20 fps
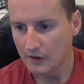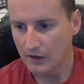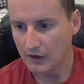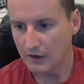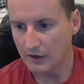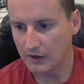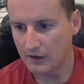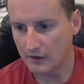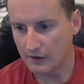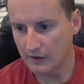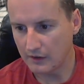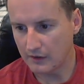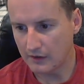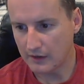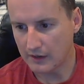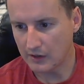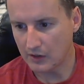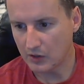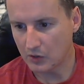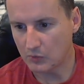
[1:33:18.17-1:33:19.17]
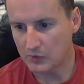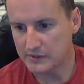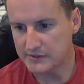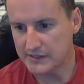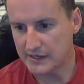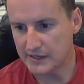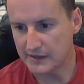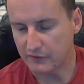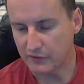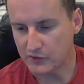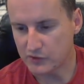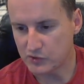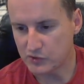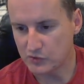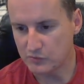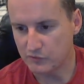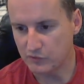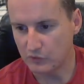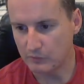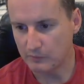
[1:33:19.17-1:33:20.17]
How long will it take for
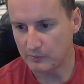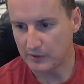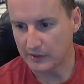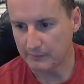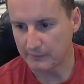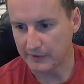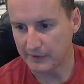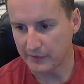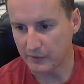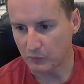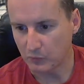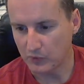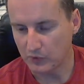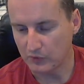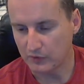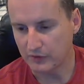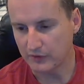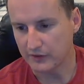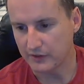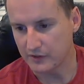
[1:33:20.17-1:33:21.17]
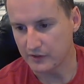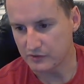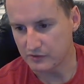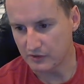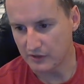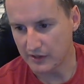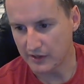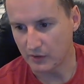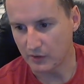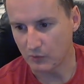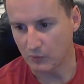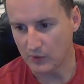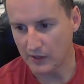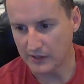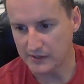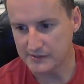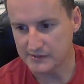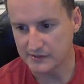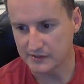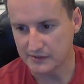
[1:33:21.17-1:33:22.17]
2 full bucket method wheel cleaning, drying,
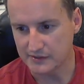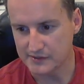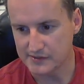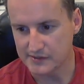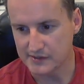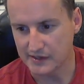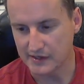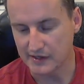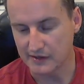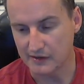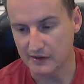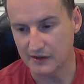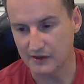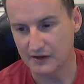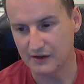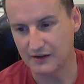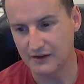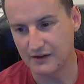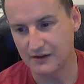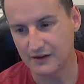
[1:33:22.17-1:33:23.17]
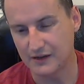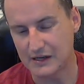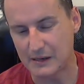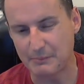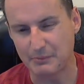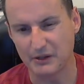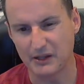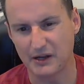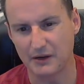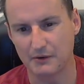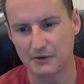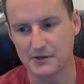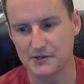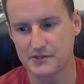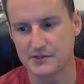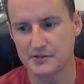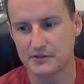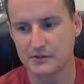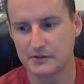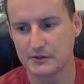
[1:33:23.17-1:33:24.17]
waxing a sedan? A couple
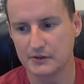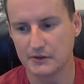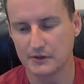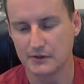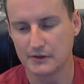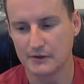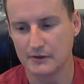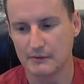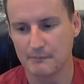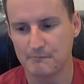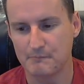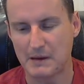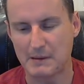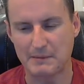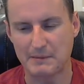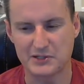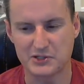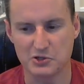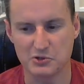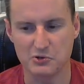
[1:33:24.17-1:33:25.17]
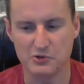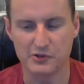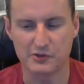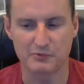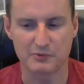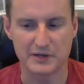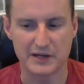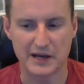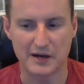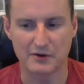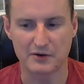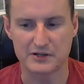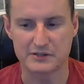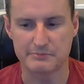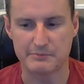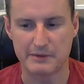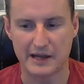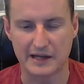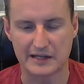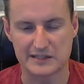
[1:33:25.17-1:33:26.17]
hours, maybe 2 to 3
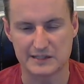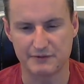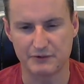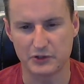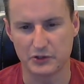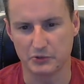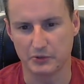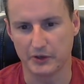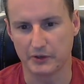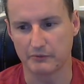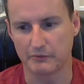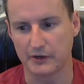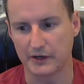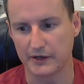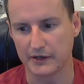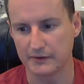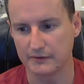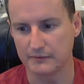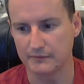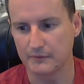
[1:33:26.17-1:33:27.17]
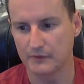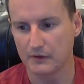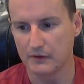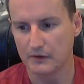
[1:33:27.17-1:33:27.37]
hours max if you're doing it right.